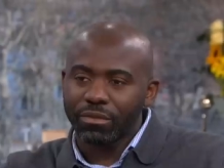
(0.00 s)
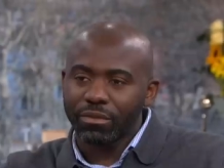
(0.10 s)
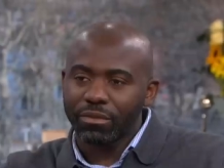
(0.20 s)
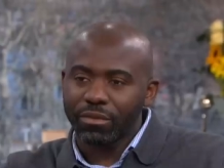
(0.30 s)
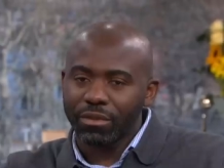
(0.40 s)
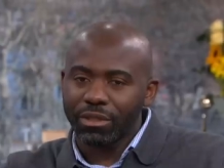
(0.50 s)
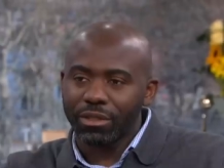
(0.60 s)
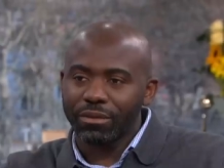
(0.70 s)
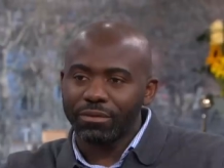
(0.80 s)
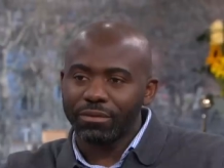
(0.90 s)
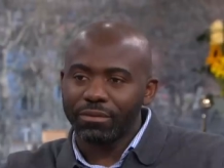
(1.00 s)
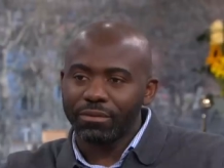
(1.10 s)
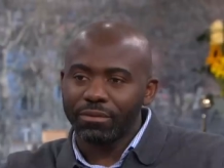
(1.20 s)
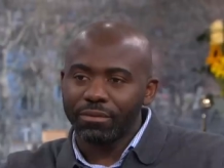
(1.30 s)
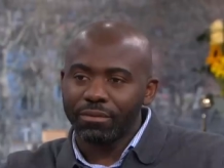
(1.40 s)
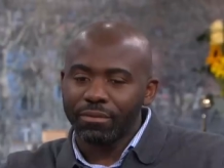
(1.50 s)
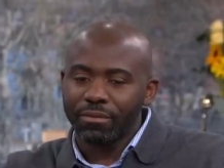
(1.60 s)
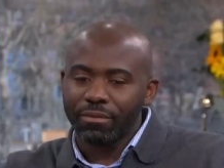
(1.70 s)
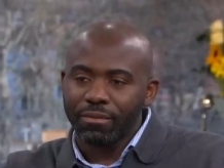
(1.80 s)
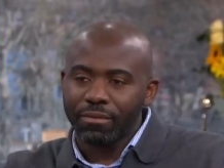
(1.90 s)
Deaner. Yeah. Um,
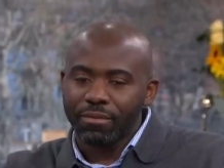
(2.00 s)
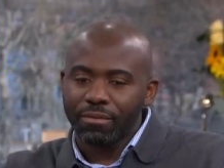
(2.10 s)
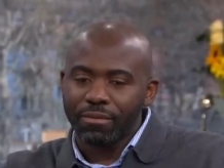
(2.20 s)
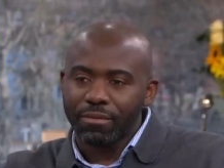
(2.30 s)
you